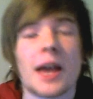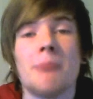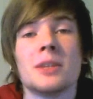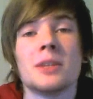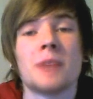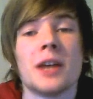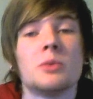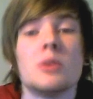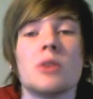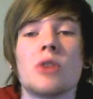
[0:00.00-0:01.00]
and
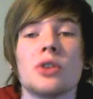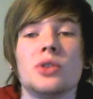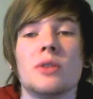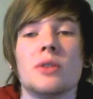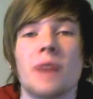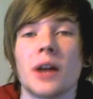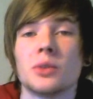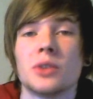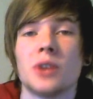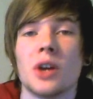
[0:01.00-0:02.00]
misplays will cost you the
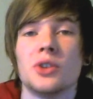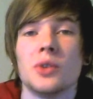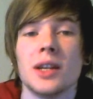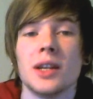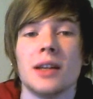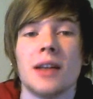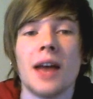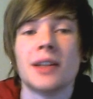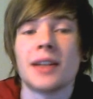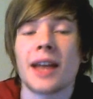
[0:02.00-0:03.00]
vital turns you need
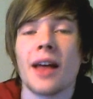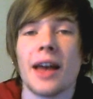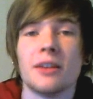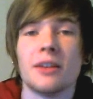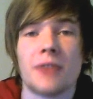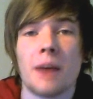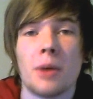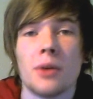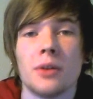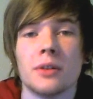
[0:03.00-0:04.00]
to get ahead of that
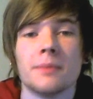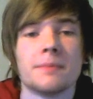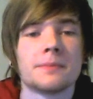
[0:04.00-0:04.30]
opponent.